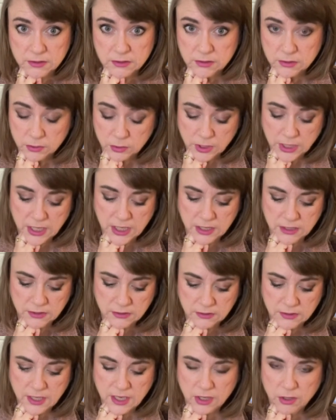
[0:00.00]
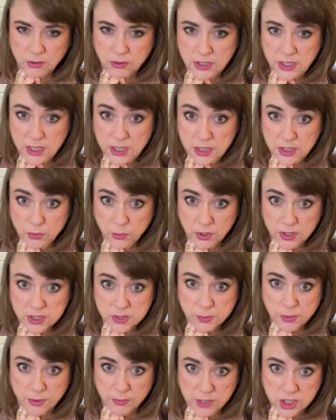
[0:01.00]
Okay. They don't need anyone's
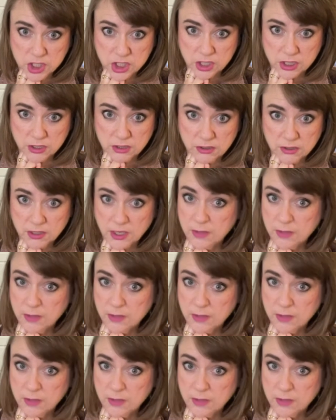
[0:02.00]
permission.